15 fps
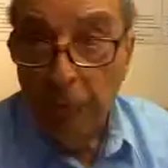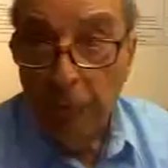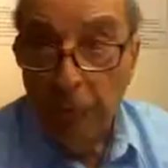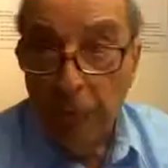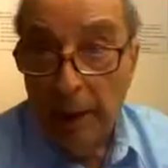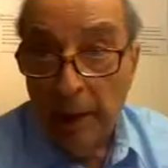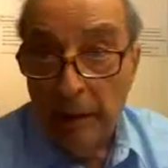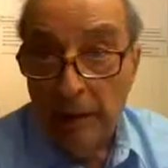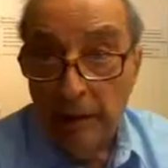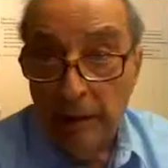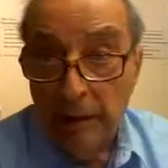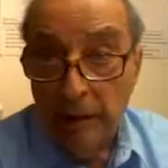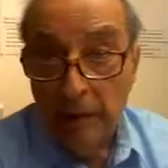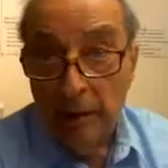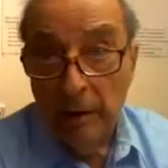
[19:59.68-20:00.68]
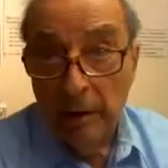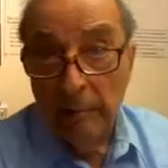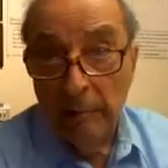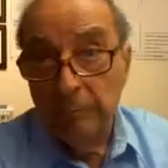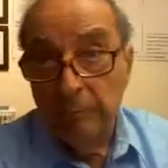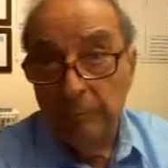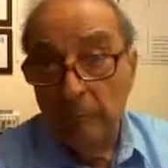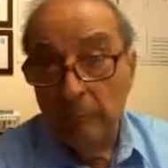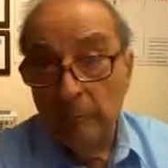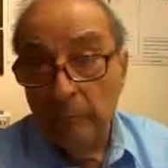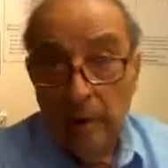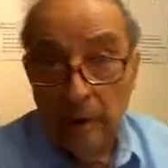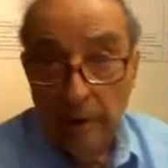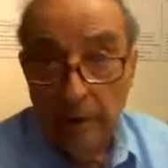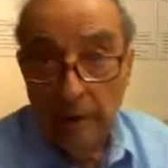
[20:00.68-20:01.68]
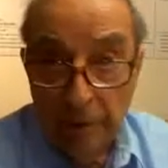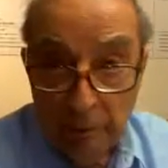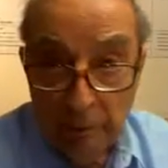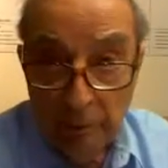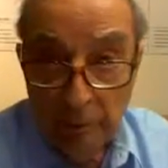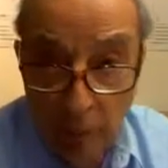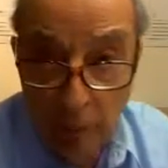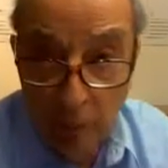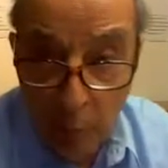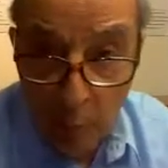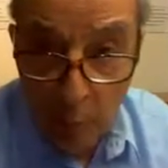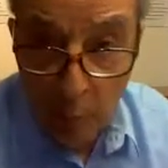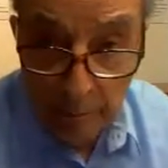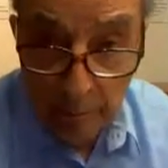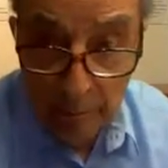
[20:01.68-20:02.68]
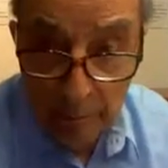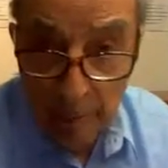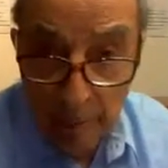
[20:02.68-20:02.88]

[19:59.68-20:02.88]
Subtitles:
format. There is no